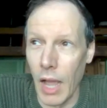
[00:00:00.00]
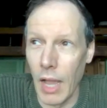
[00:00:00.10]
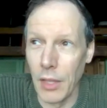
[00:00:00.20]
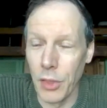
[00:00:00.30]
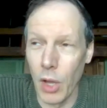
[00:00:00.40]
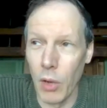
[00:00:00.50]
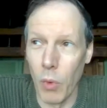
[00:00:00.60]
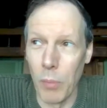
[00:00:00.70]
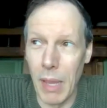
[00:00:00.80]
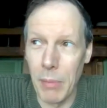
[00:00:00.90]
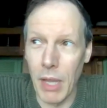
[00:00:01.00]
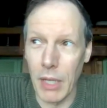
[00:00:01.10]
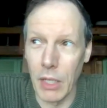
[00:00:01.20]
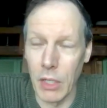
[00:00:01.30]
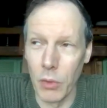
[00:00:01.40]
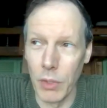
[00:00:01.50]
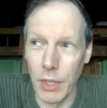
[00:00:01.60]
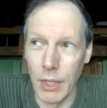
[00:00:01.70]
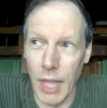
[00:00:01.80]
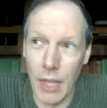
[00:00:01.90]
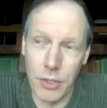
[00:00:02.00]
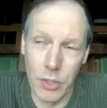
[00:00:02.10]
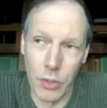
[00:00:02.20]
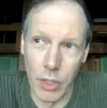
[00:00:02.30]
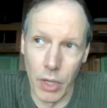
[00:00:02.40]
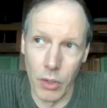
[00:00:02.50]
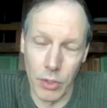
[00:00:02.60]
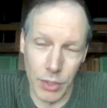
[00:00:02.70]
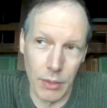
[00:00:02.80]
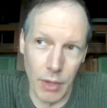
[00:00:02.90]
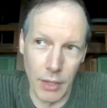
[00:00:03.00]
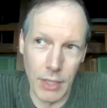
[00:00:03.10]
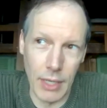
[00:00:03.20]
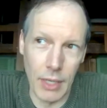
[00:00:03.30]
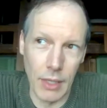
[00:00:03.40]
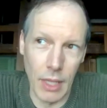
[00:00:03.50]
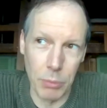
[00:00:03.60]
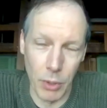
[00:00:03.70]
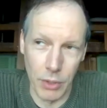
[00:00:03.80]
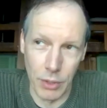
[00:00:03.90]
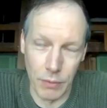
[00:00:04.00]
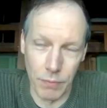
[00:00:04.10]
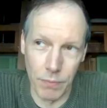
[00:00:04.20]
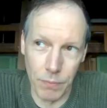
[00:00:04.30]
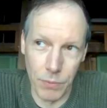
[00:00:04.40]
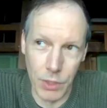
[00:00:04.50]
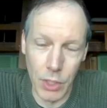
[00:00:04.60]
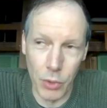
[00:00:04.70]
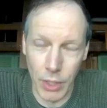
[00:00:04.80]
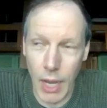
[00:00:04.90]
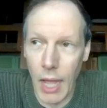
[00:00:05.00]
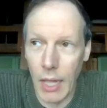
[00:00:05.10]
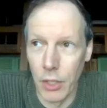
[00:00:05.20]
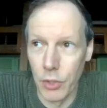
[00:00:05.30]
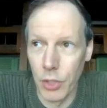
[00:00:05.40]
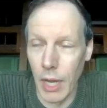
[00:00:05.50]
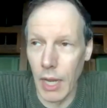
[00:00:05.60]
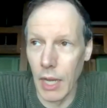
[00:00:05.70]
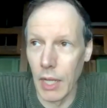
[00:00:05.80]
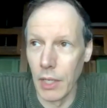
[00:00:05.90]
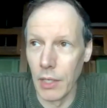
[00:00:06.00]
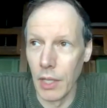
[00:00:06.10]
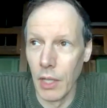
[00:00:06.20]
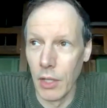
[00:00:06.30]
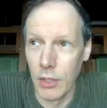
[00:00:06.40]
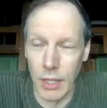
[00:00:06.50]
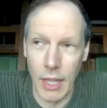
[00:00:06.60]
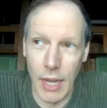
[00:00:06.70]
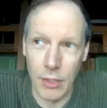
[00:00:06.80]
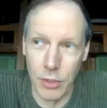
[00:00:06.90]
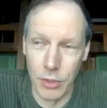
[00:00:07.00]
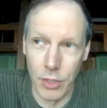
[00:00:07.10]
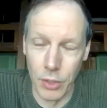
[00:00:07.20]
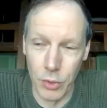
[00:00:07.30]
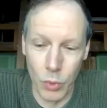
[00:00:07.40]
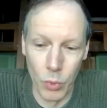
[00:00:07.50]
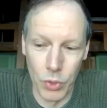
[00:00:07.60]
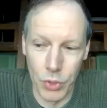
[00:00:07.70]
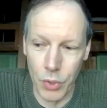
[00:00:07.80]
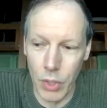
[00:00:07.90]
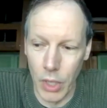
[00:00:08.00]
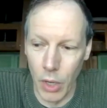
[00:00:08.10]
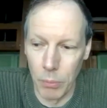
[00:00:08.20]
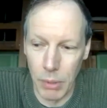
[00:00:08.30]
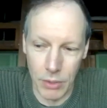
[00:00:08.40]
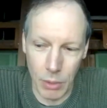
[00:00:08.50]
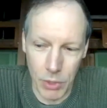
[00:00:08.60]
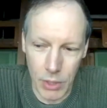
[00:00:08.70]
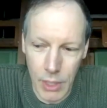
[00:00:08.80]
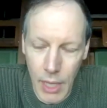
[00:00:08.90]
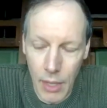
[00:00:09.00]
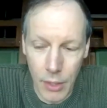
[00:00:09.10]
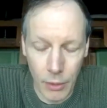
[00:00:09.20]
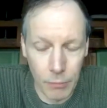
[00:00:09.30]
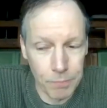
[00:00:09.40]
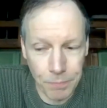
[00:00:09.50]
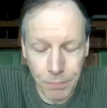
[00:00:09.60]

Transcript: I thought, well, maybe I can go into the glass studio, because I'd taken glass blowing as a senior in college and still had access to the school studio because I was a TA there.